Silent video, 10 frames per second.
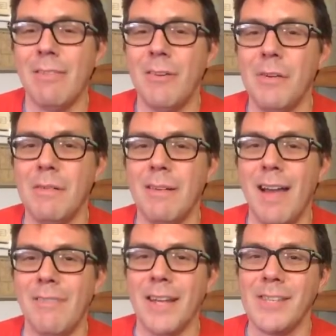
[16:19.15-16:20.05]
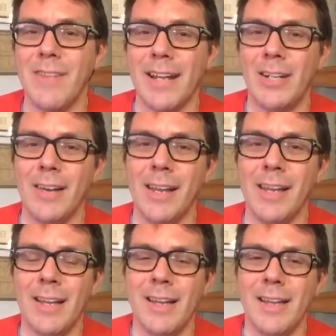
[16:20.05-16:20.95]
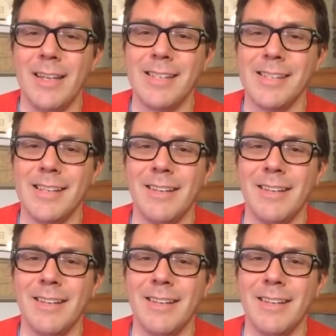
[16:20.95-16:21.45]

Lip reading: through FX Factory is